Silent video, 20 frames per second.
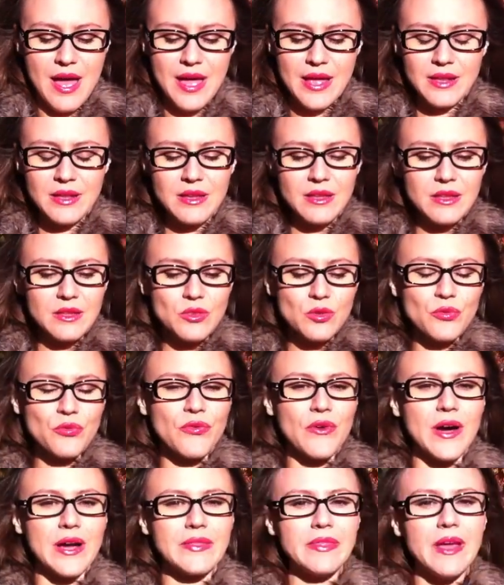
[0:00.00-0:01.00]
And to
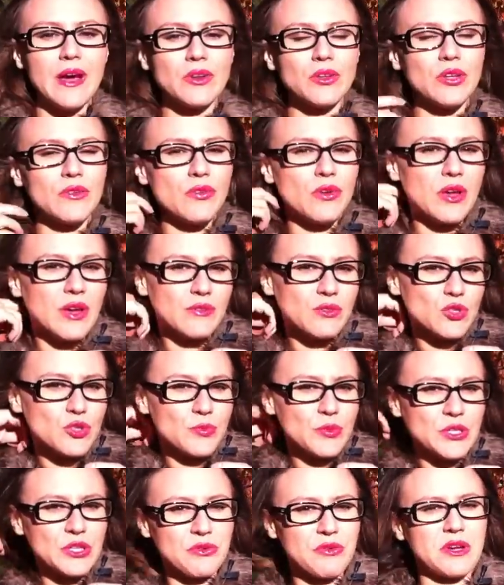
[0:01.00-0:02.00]
find out if you have
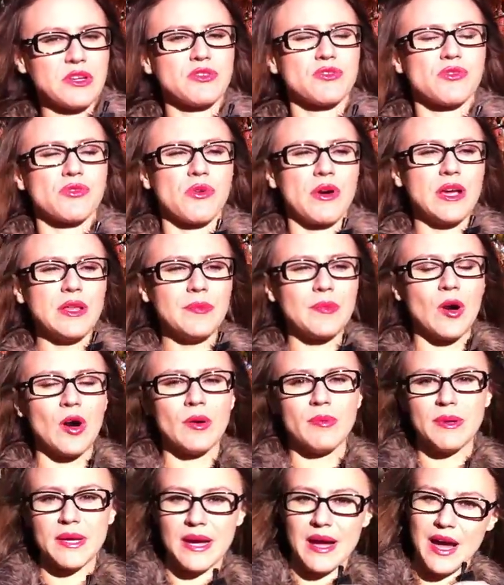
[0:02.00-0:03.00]
Jupiter retrograde,
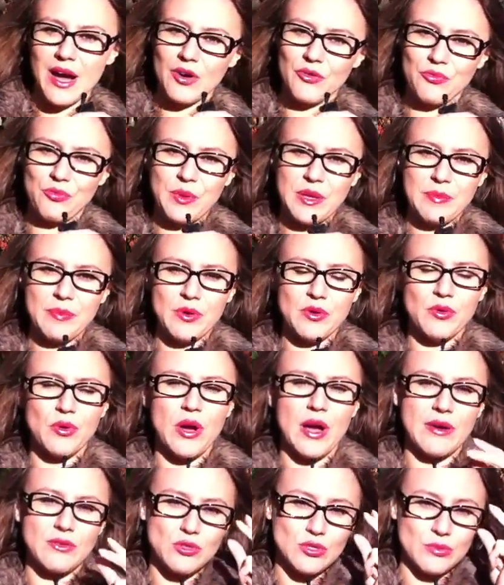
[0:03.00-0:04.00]
probably half people
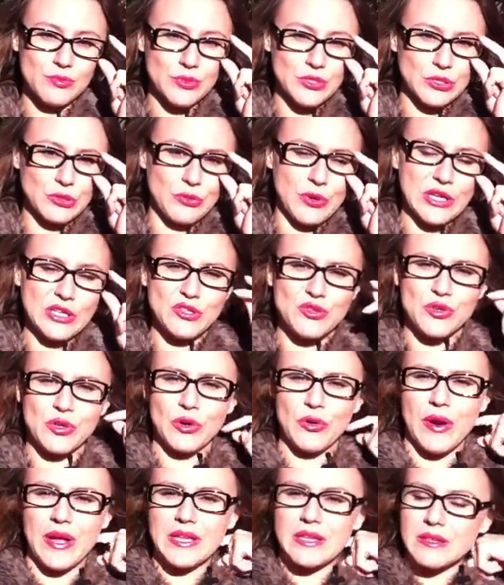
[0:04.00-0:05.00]
will have Jupiter
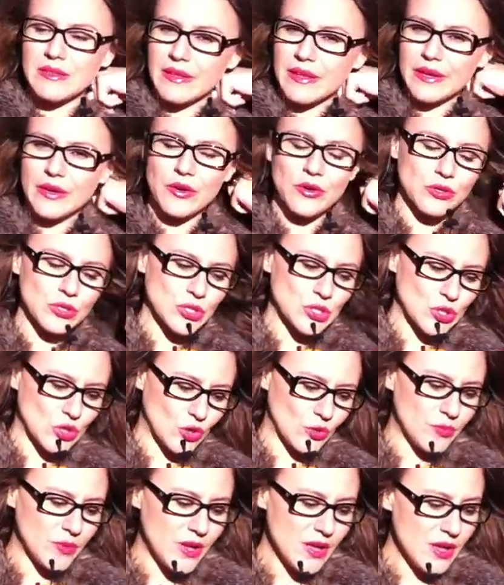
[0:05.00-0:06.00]
retrograde in their
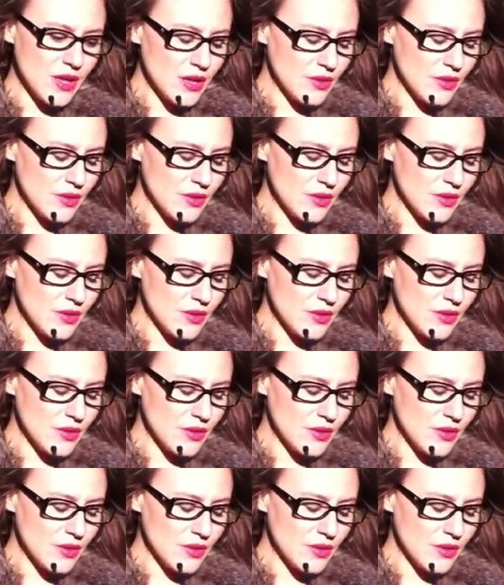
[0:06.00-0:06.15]
horoscope.